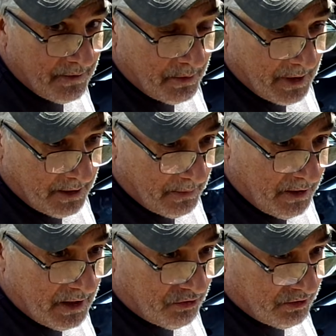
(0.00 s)
the main
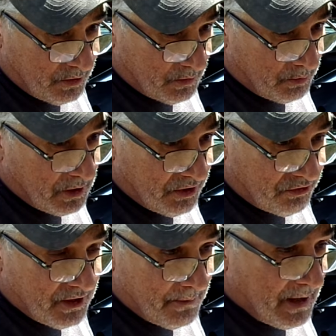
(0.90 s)
bearing seal replaced
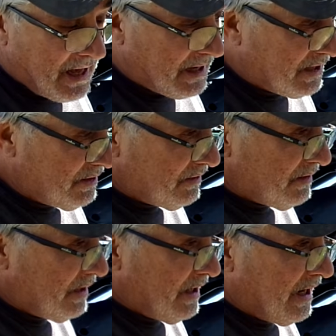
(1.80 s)
in the back,
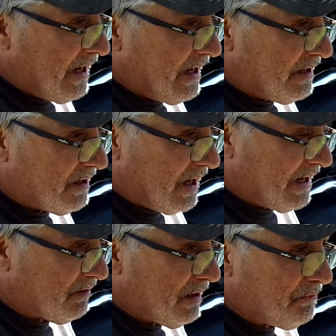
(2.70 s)
and I
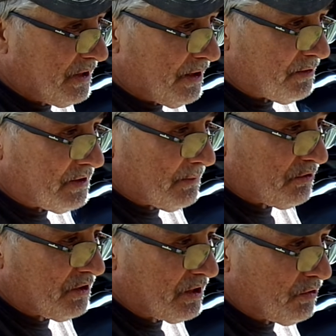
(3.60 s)
left the other
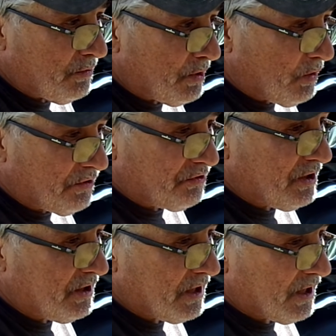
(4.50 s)
dipstick tube. It was
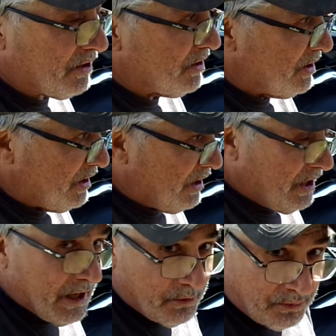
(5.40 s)
sitting here.
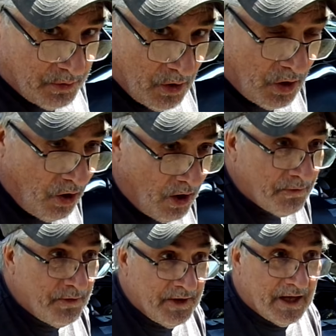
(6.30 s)
It was broke
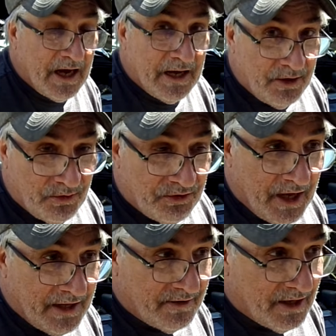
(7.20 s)
off, and the guy used
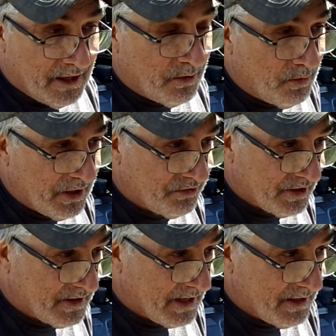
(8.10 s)
that, what is it,
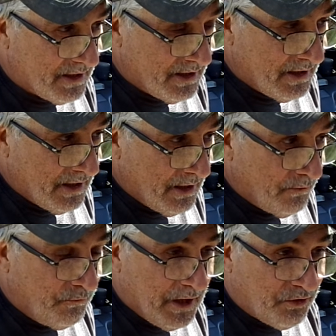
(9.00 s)
that
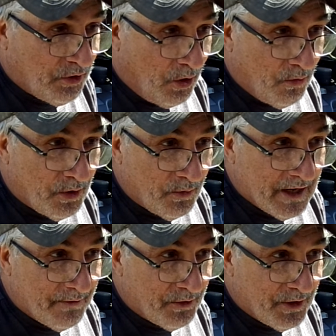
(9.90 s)
Fix All or
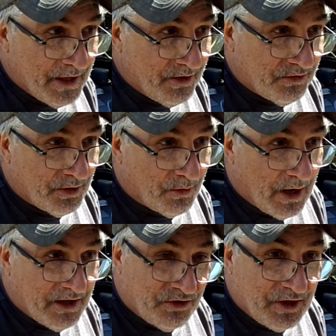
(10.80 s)
whatever it is, the
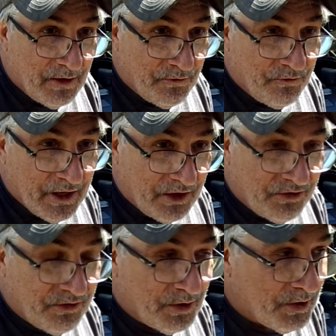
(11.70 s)
Right Stuff
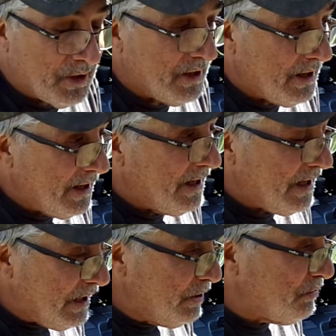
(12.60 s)
Fix, or
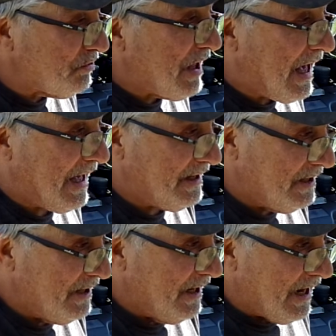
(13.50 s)
he used that
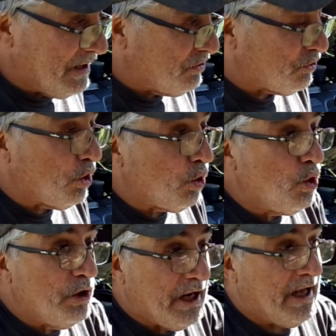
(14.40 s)
and just
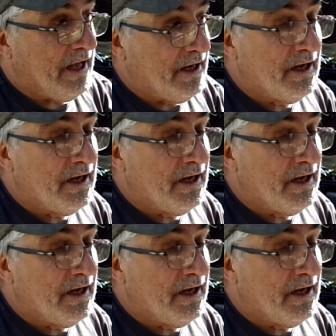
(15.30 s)
glued it in.